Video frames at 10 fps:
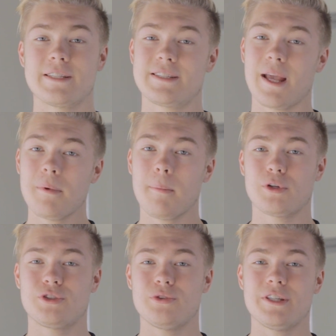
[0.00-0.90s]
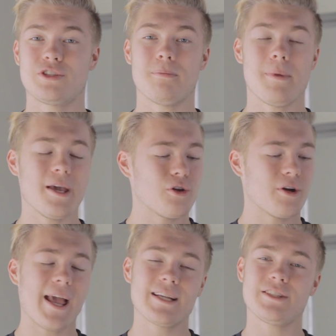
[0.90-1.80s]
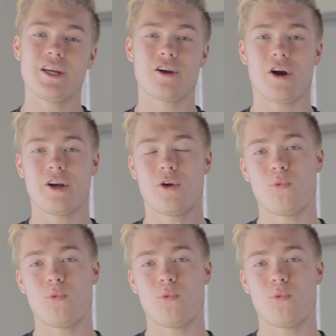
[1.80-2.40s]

Step number 2 is to make your SD card